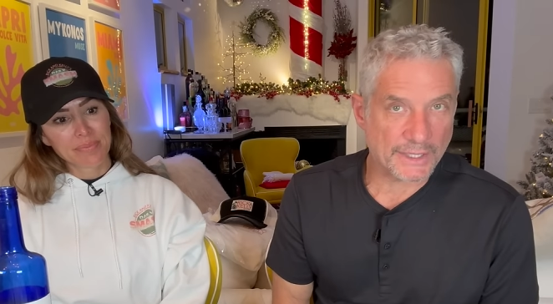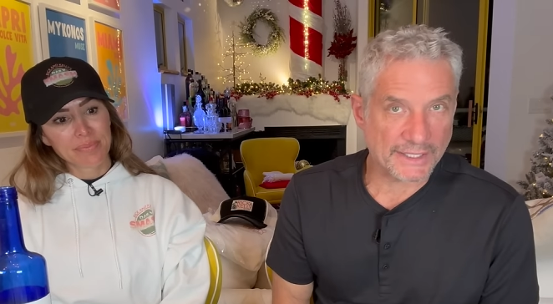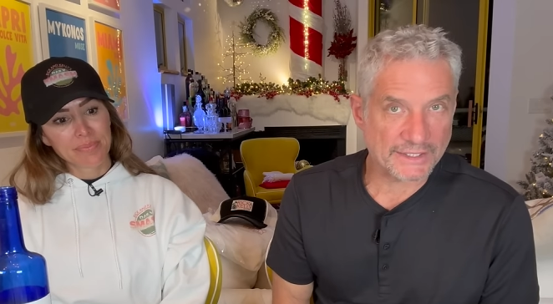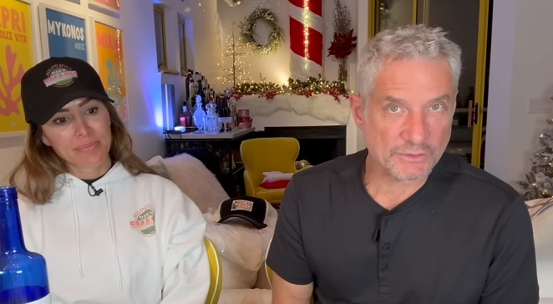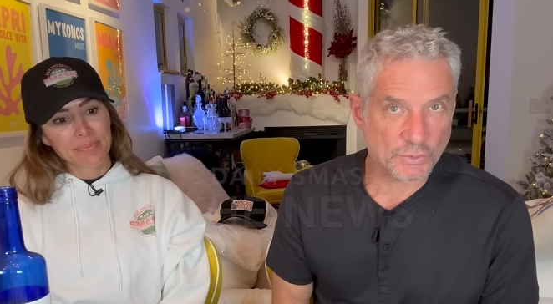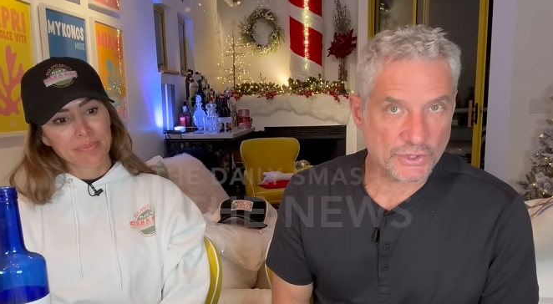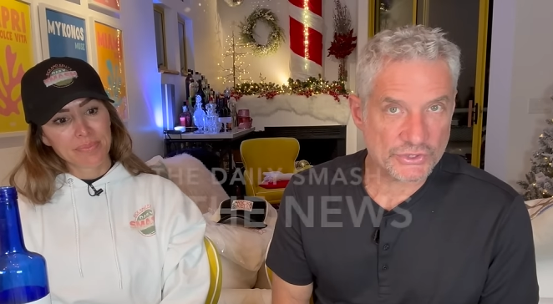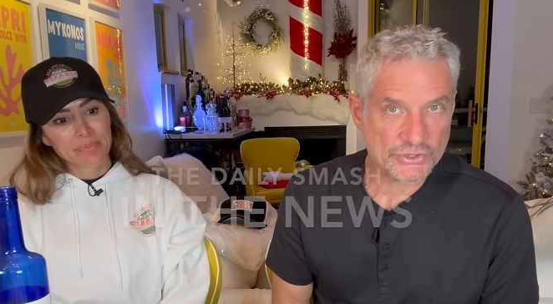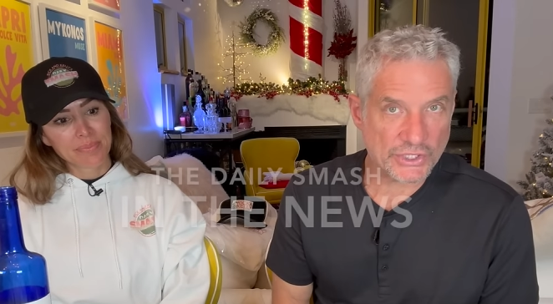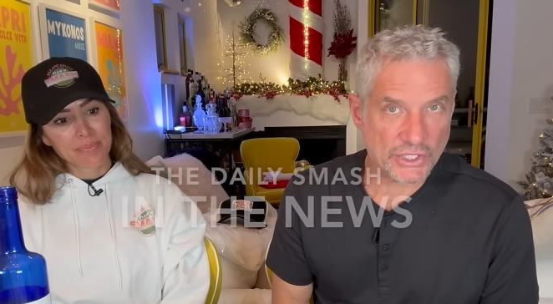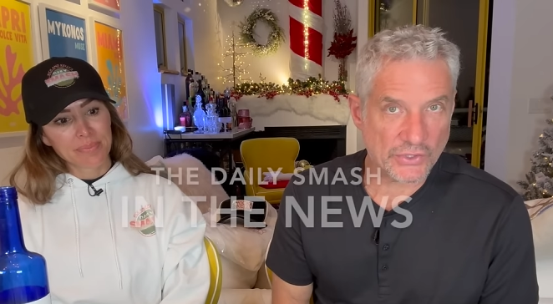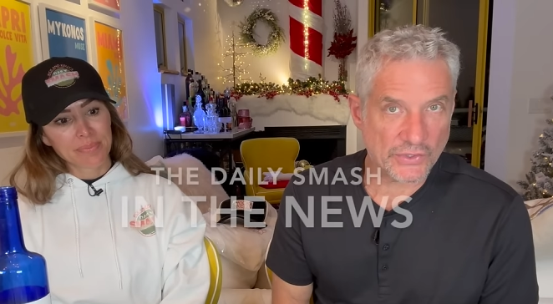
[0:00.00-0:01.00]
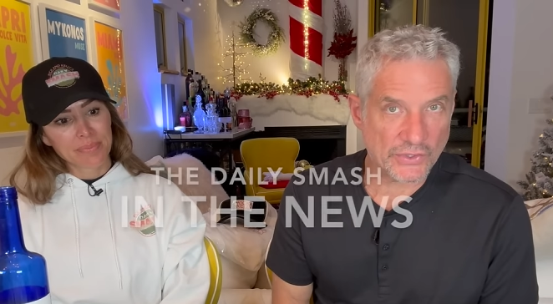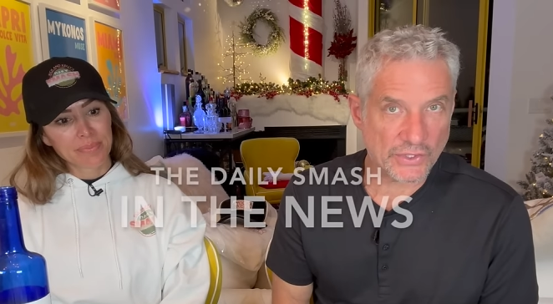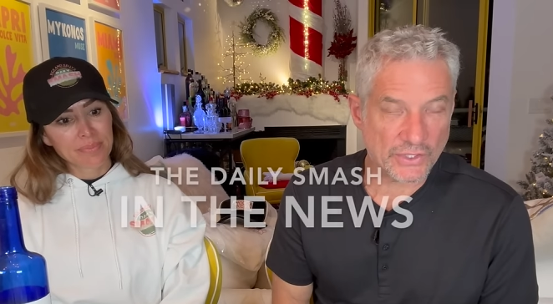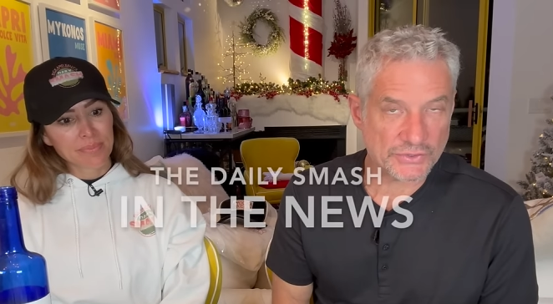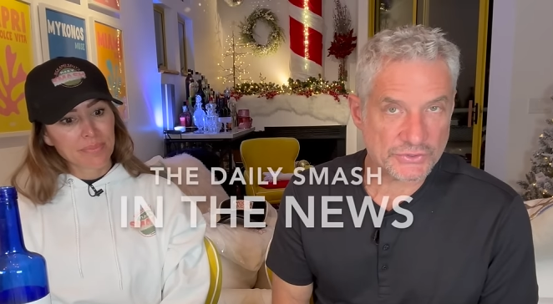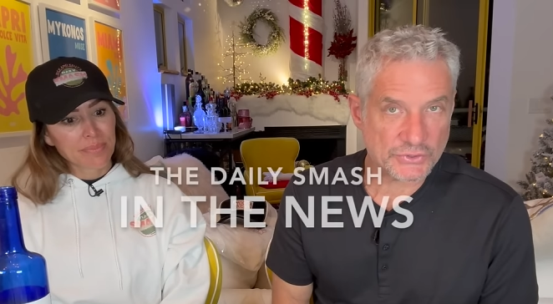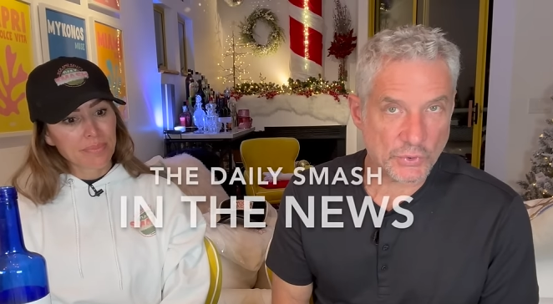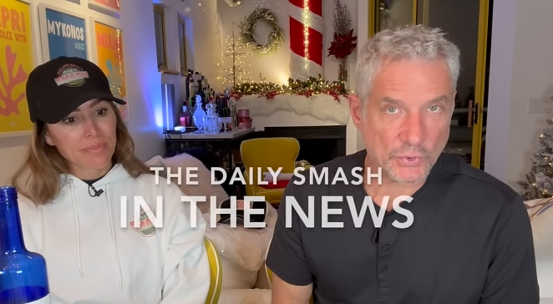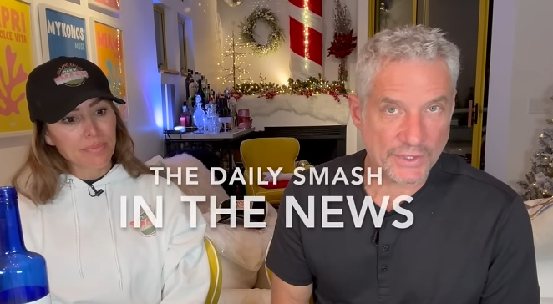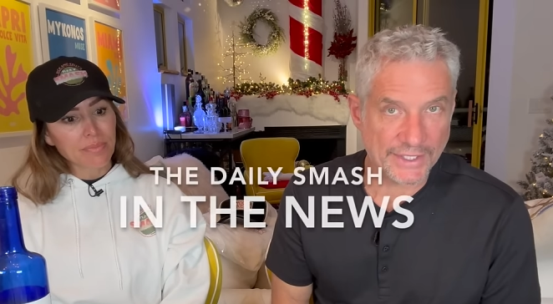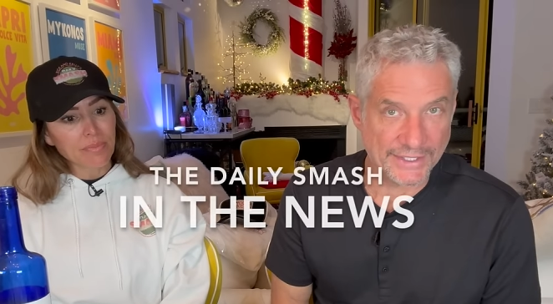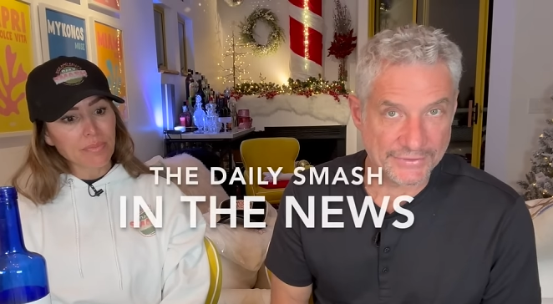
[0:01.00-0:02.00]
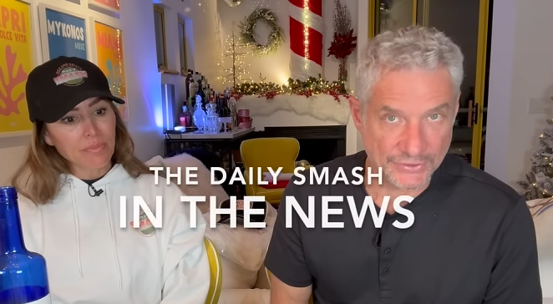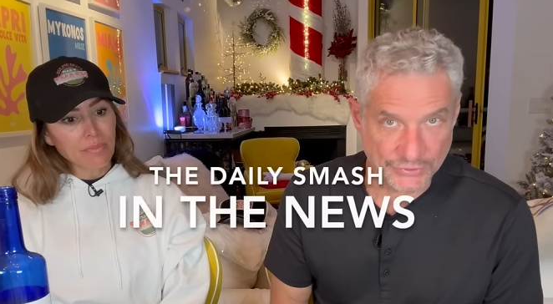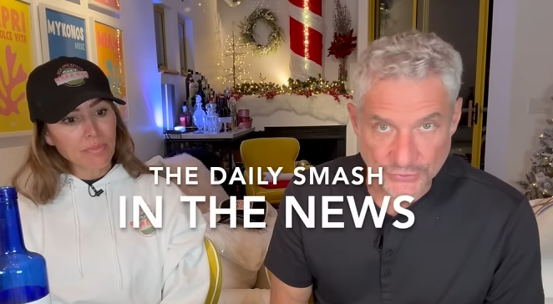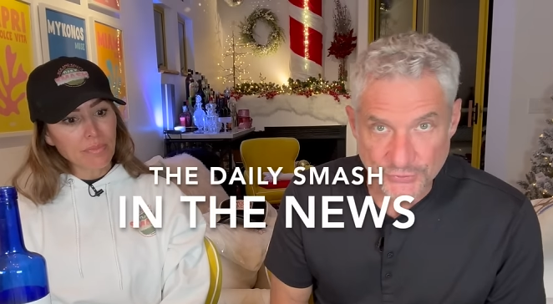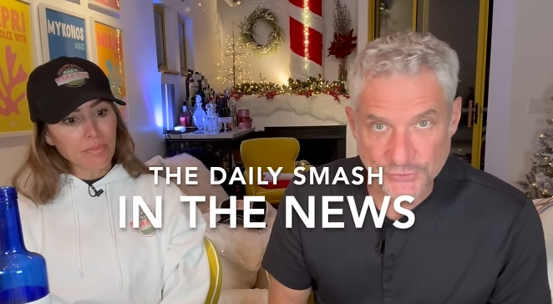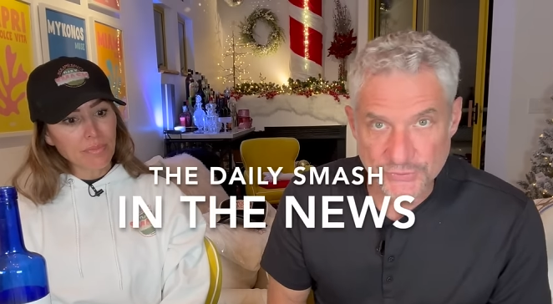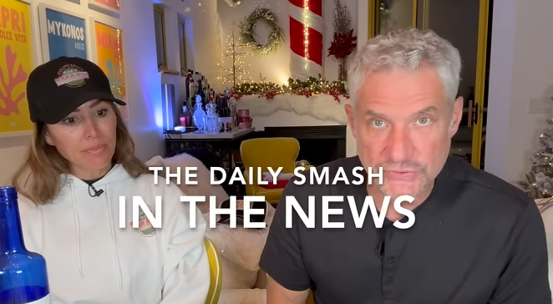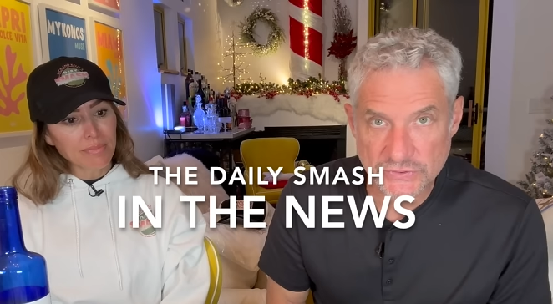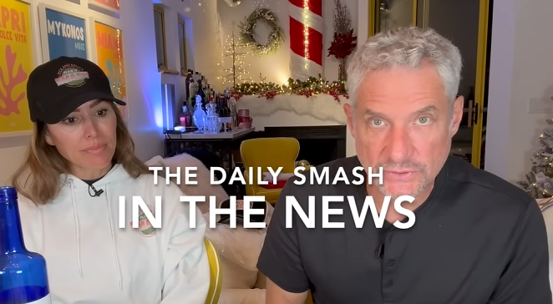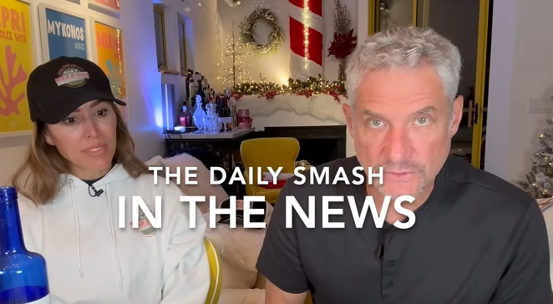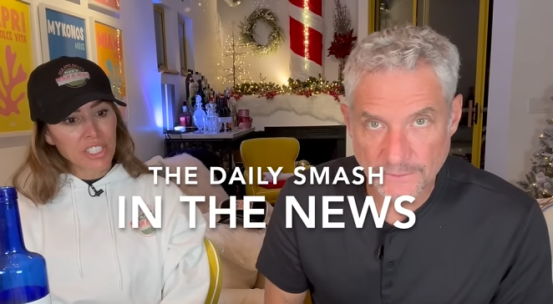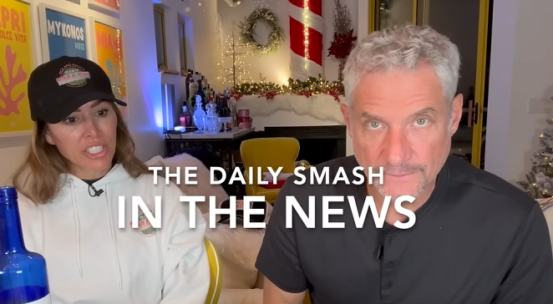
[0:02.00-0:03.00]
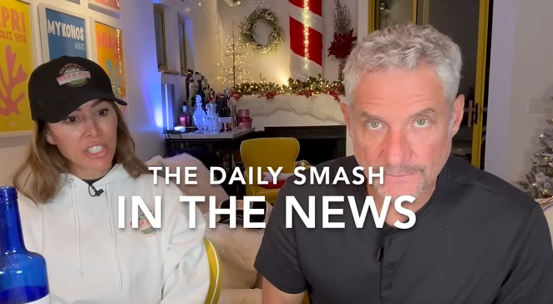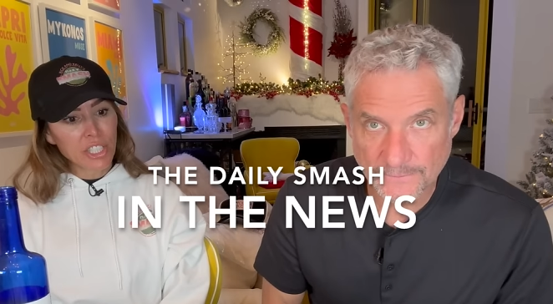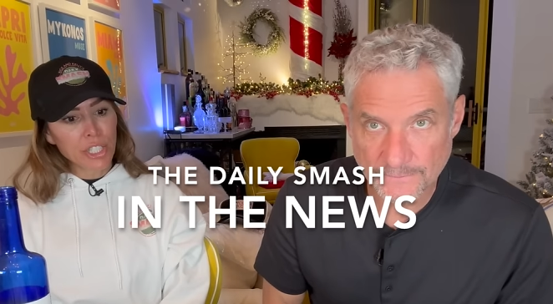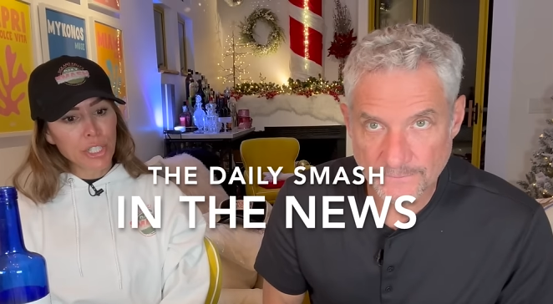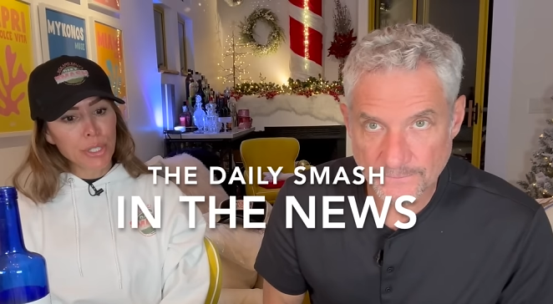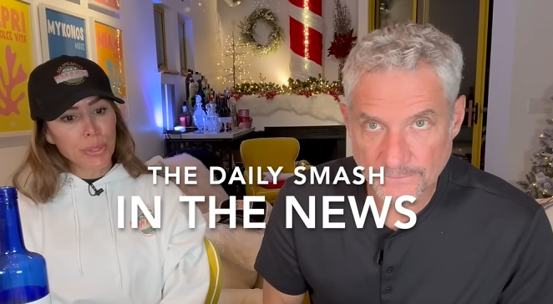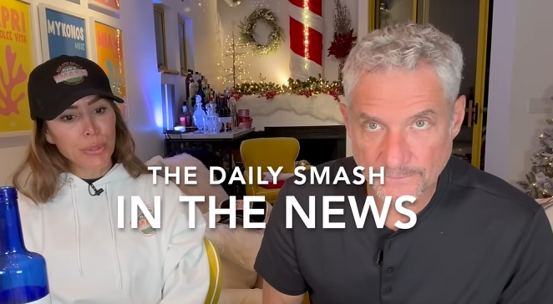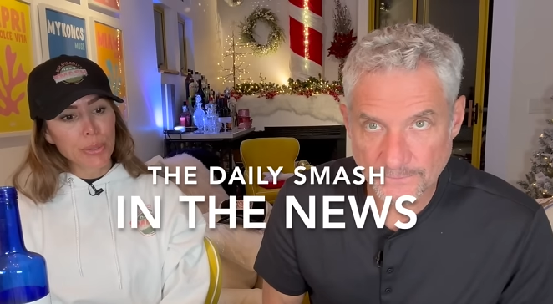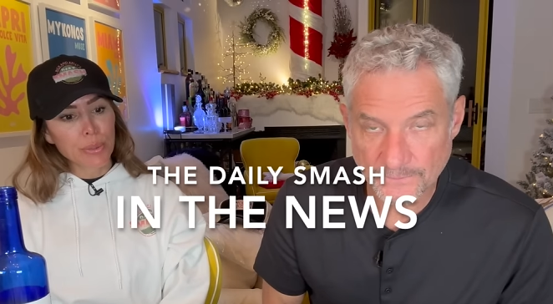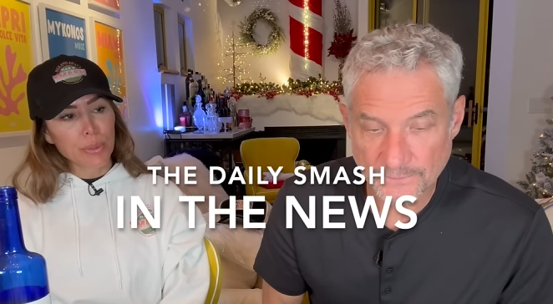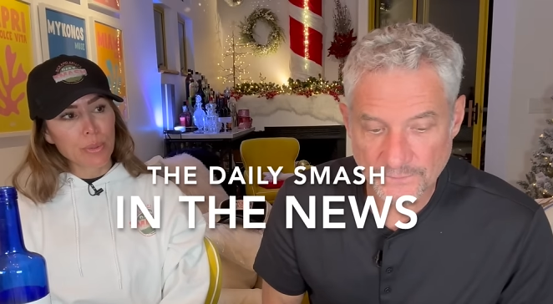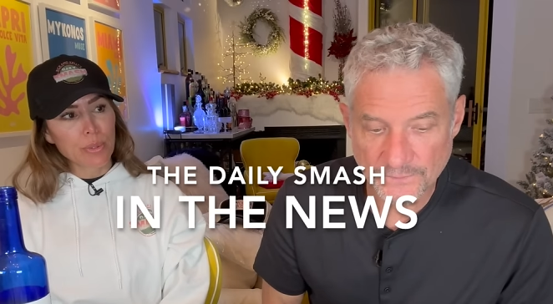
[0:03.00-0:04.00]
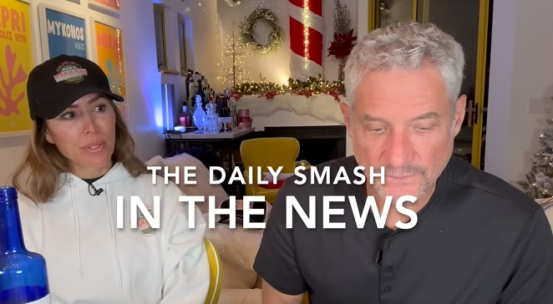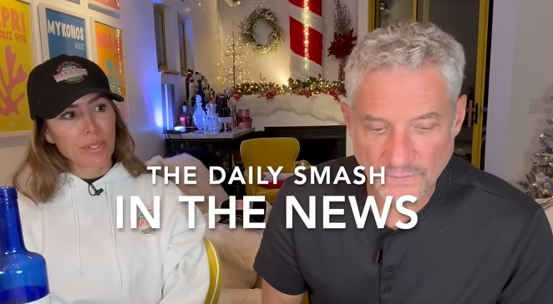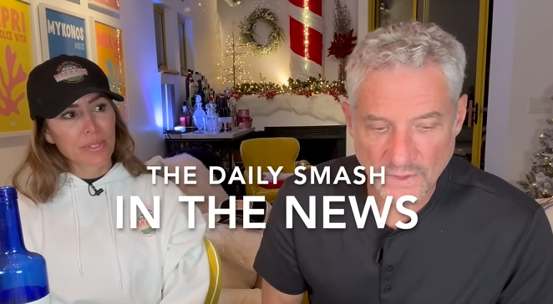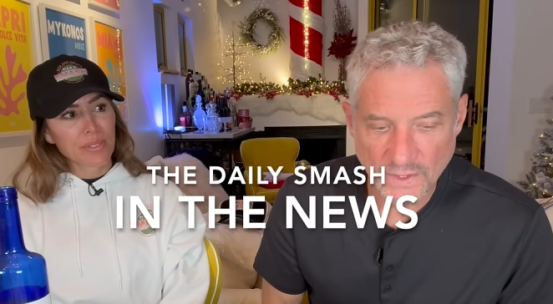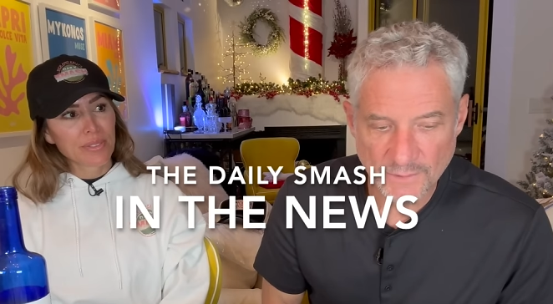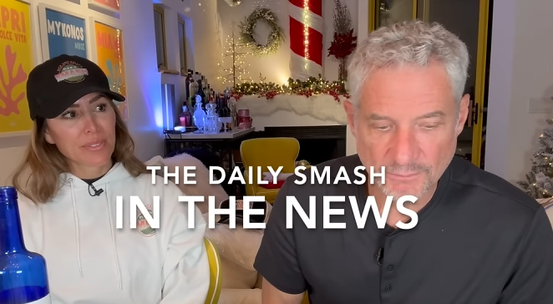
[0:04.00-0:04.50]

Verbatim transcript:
Speaker 1: but I did want to share a, a story in the news. In the news.